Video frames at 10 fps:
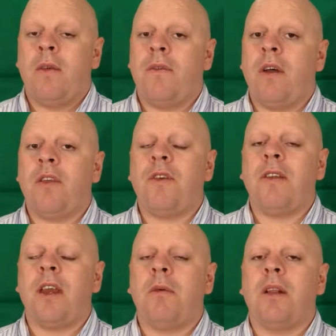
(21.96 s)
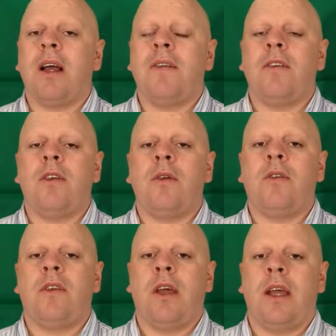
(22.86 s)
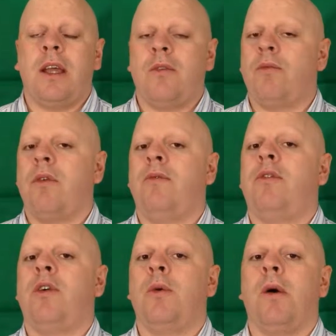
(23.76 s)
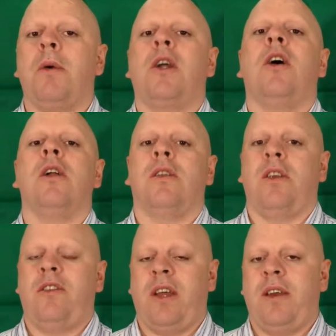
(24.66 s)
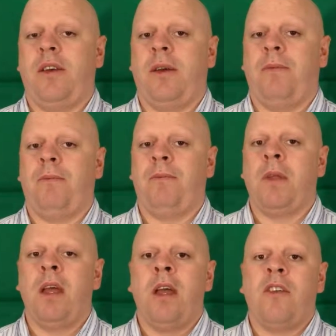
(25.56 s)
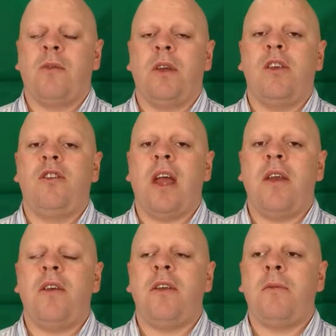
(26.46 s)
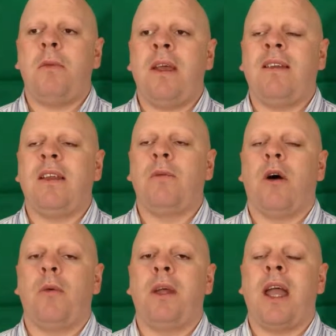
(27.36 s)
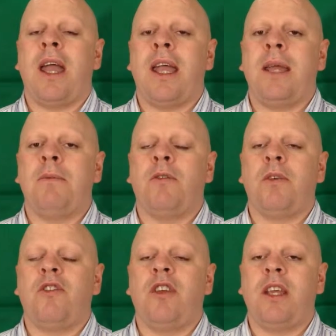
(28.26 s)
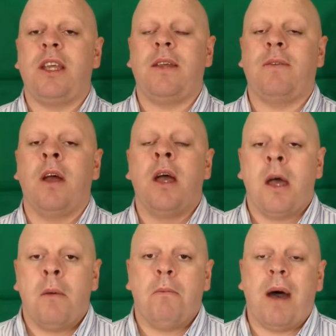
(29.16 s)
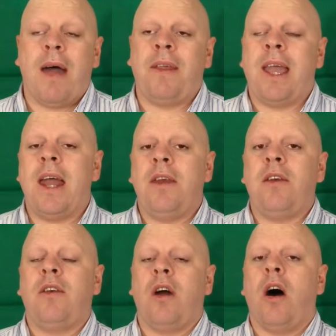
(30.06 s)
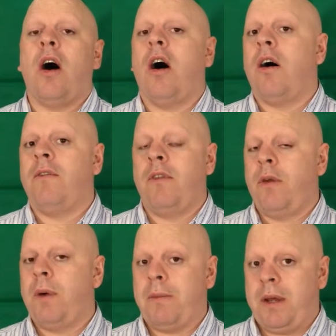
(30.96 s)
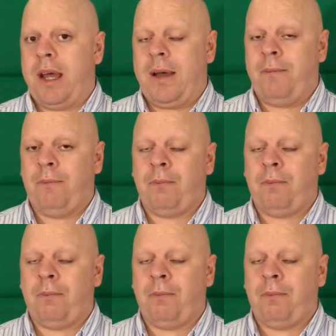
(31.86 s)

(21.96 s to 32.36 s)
The first thing that I would like to do today is run through what we call an agenda. So an agenda is basically what we aim to achieve by the end of the webinar.